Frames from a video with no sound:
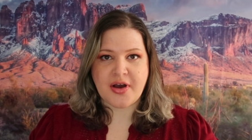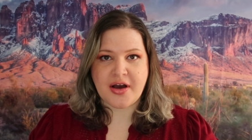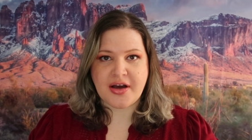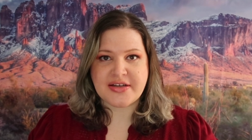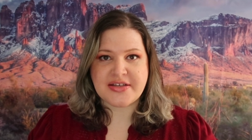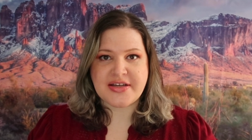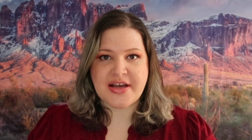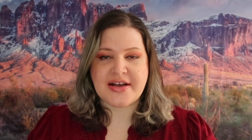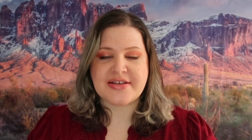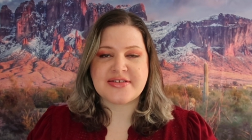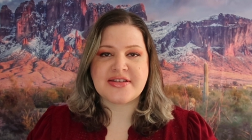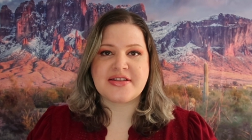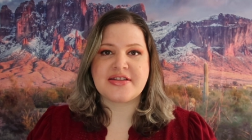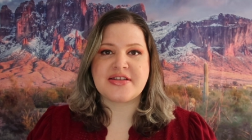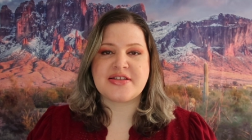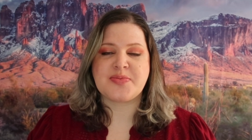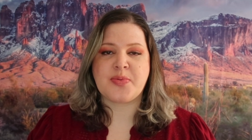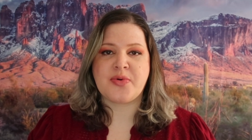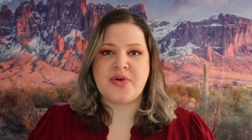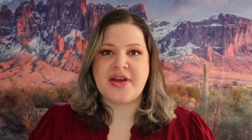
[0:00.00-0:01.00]
contacts at
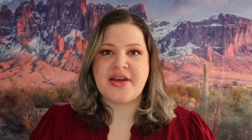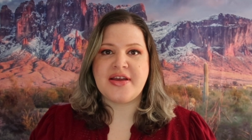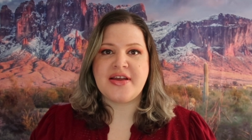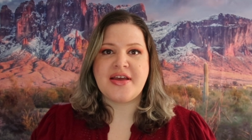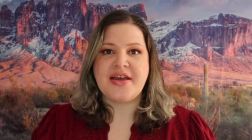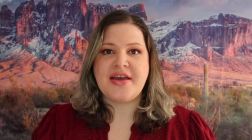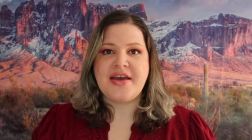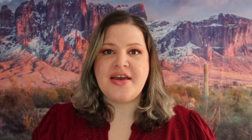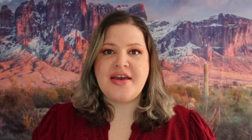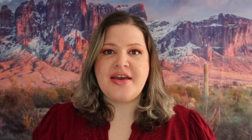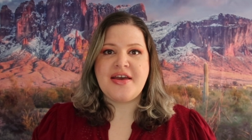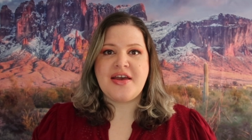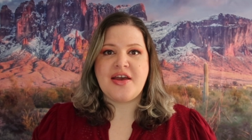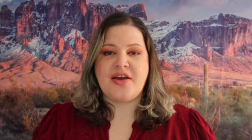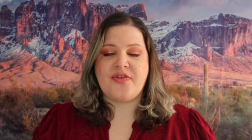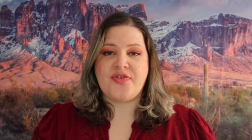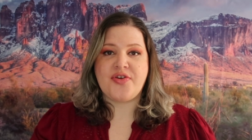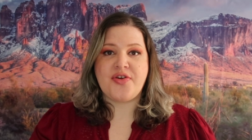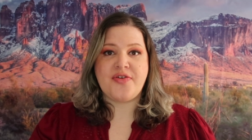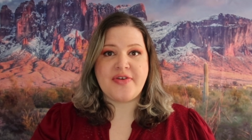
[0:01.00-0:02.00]
this point.
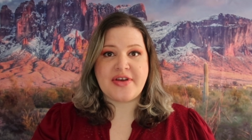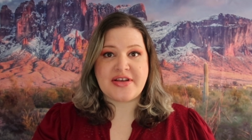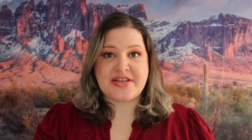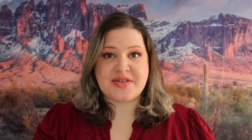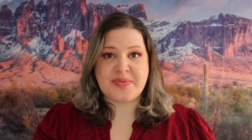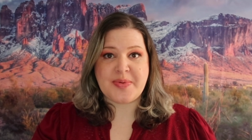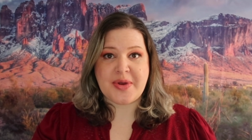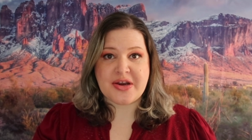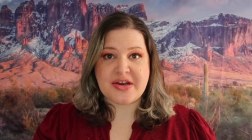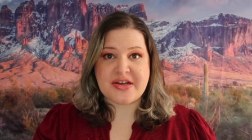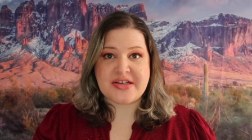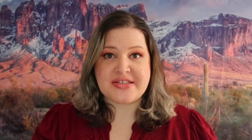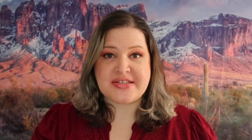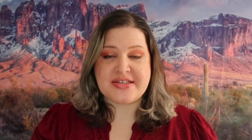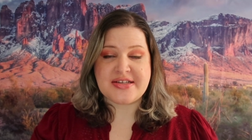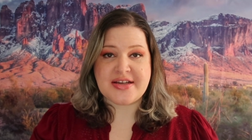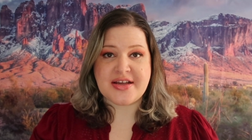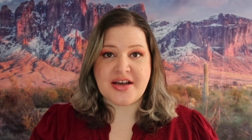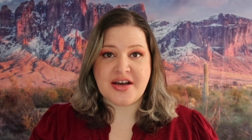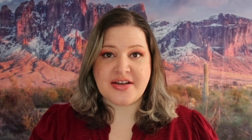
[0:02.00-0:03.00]
If you've
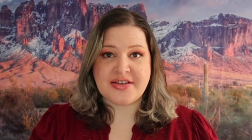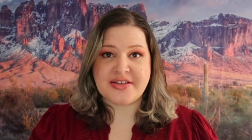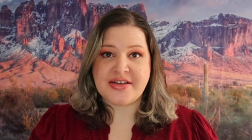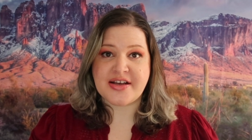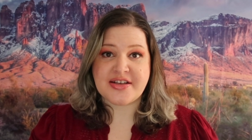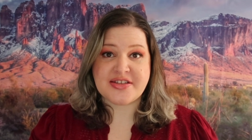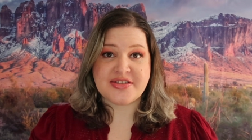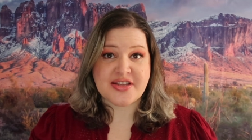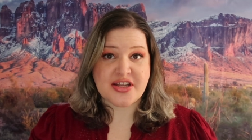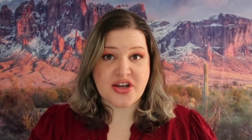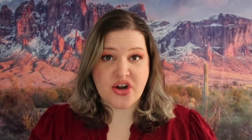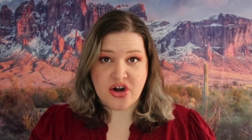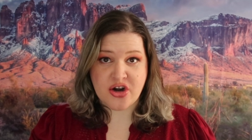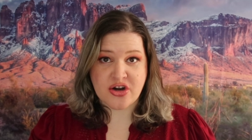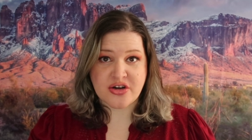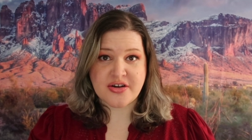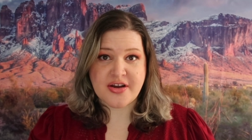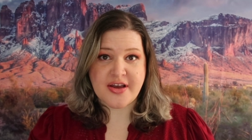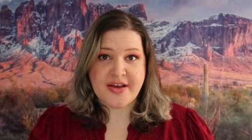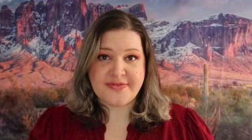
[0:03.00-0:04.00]
experienced any contacts that
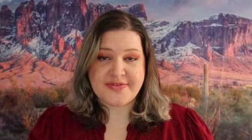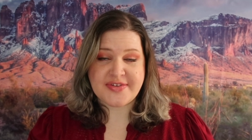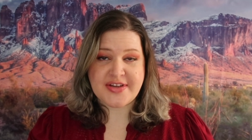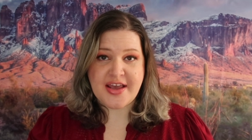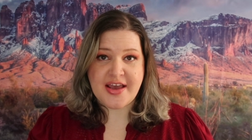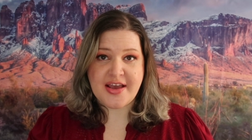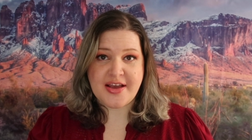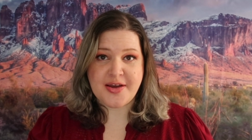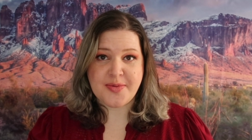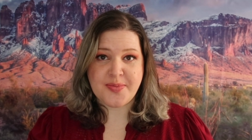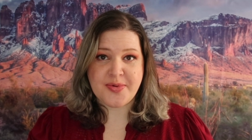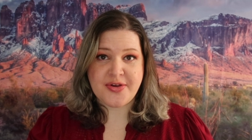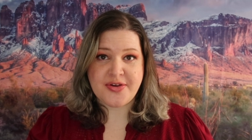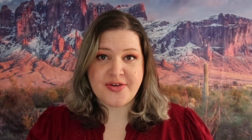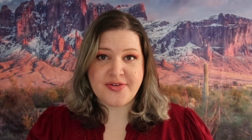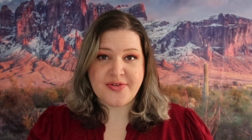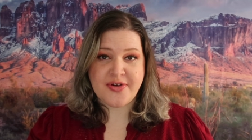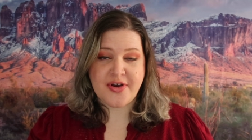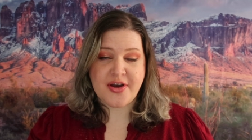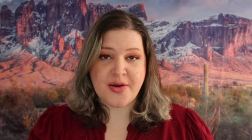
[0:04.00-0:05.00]
aren't
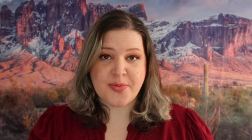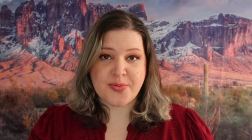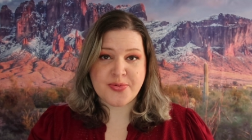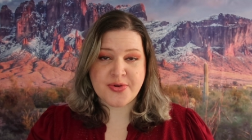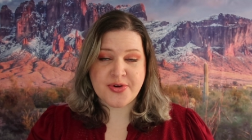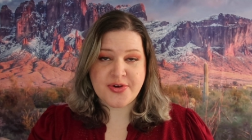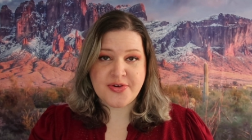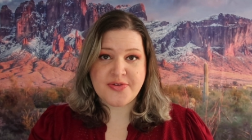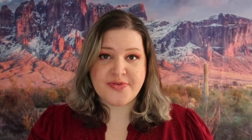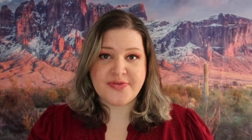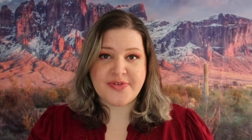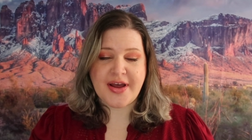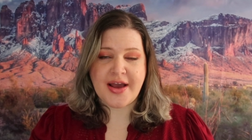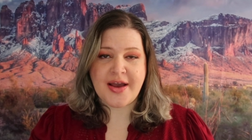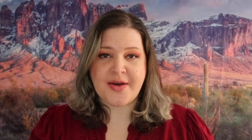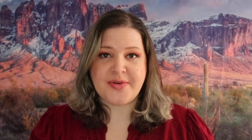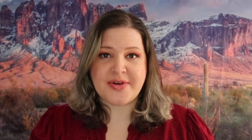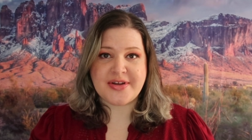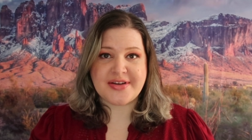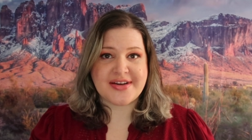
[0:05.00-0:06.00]
FDA approved,
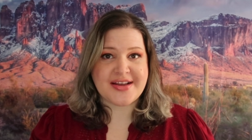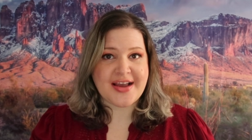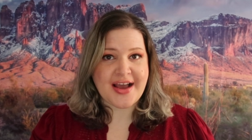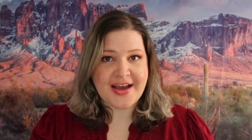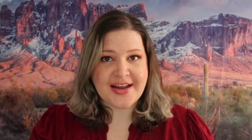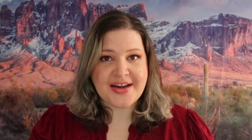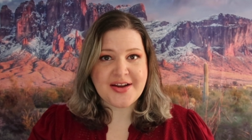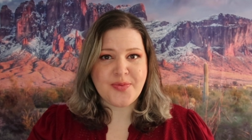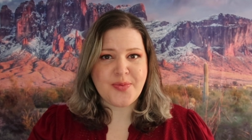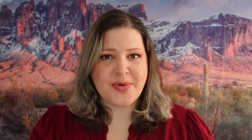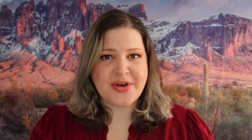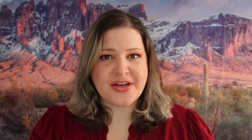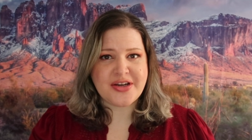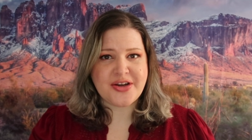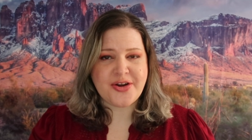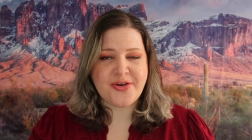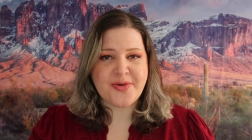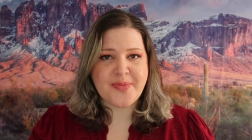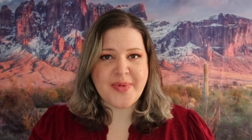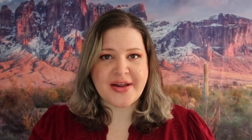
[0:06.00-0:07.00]
I would kind of want
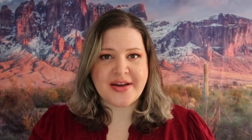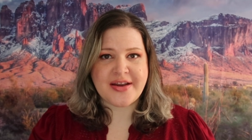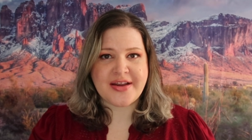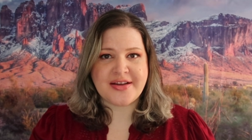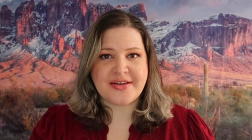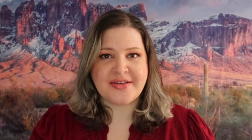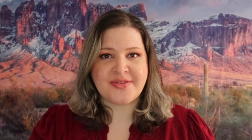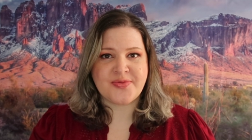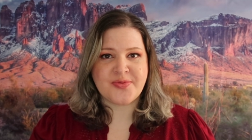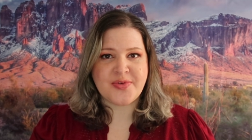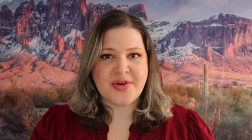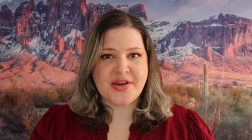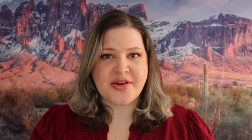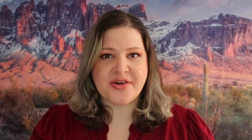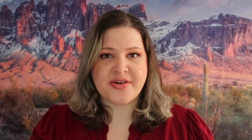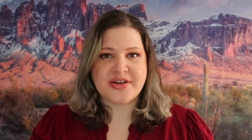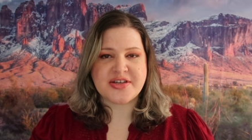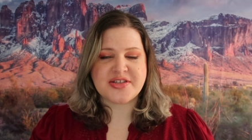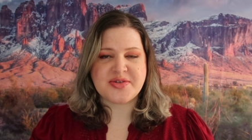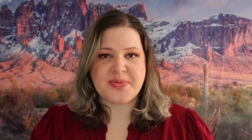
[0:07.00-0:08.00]
to know about it and what
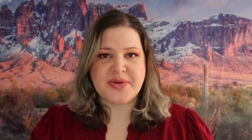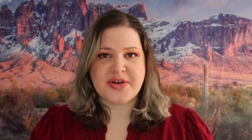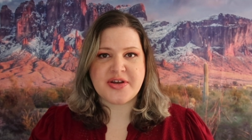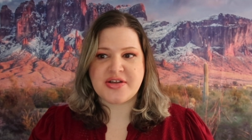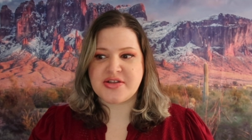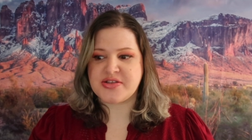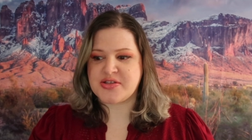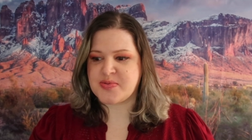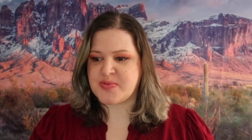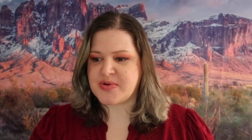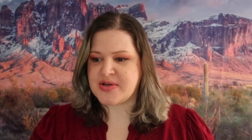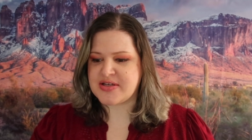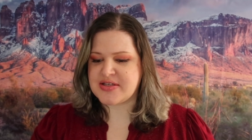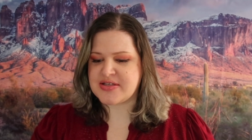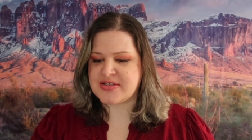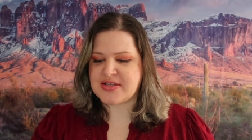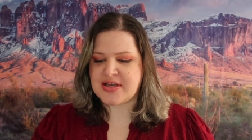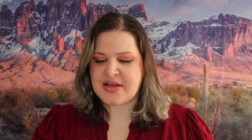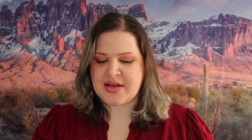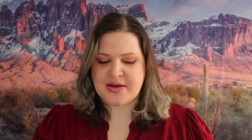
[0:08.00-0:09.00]
your experience
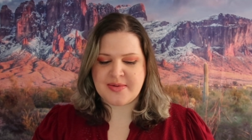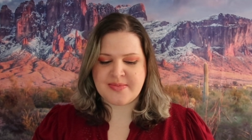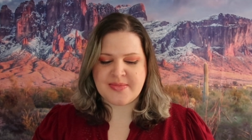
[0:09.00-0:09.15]
was,